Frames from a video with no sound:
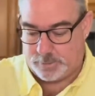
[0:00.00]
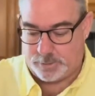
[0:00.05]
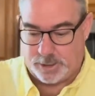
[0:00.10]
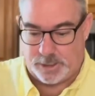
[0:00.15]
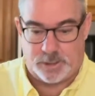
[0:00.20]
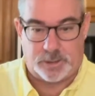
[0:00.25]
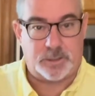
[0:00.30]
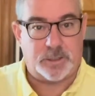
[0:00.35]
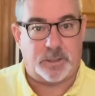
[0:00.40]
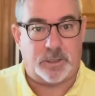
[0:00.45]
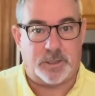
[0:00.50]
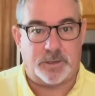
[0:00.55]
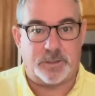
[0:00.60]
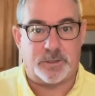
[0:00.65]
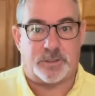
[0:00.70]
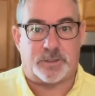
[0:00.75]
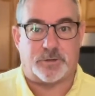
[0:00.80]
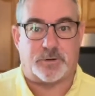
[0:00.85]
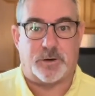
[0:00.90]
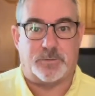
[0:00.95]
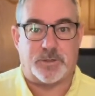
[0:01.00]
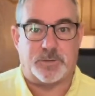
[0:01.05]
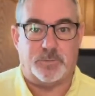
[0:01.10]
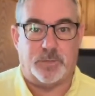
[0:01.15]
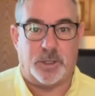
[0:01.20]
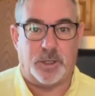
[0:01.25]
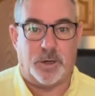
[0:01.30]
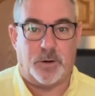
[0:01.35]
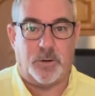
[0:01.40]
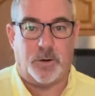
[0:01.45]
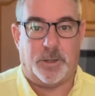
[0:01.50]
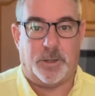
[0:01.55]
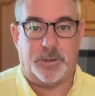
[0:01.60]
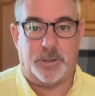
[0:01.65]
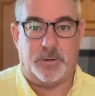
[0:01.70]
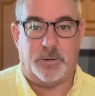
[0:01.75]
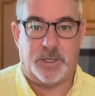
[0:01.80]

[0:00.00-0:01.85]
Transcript: link in the description below the